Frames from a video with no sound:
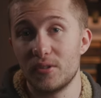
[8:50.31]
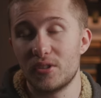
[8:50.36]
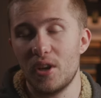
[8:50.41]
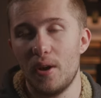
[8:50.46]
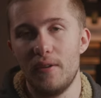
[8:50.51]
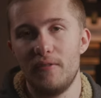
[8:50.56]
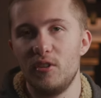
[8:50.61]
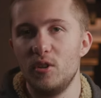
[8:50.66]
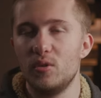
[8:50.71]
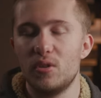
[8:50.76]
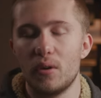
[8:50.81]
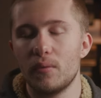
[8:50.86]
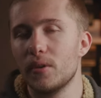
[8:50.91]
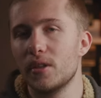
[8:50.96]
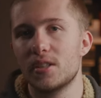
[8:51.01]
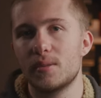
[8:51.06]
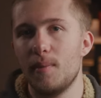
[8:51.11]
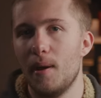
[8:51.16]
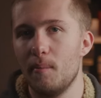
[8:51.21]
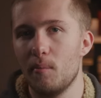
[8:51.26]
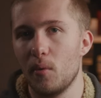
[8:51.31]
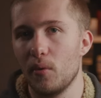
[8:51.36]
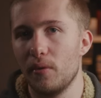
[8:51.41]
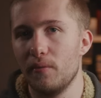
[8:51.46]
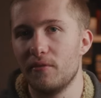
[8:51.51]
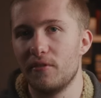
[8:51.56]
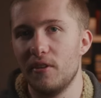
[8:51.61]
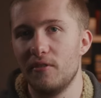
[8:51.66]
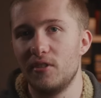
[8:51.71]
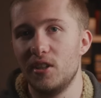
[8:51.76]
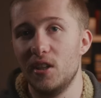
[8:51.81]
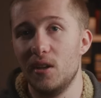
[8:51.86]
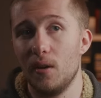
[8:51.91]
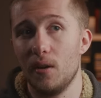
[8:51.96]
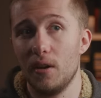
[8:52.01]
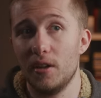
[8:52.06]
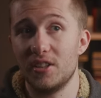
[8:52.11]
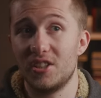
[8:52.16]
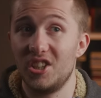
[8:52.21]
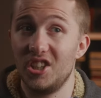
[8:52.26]
So if you don't want to spend more than
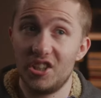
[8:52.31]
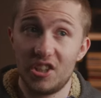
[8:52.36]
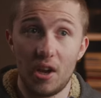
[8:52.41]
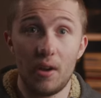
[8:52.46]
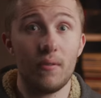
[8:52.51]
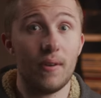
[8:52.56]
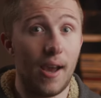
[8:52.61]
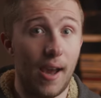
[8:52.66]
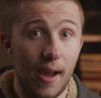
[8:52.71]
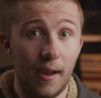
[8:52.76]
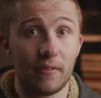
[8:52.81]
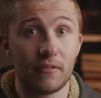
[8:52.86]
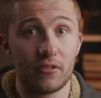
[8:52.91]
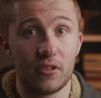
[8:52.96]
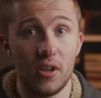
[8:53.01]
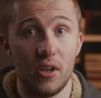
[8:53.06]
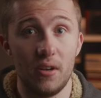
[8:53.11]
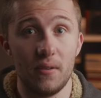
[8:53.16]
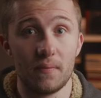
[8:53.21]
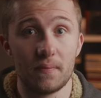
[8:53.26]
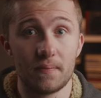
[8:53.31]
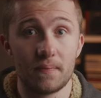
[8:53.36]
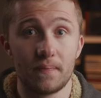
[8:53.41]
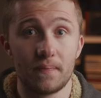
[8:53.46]
$50, you don't have to.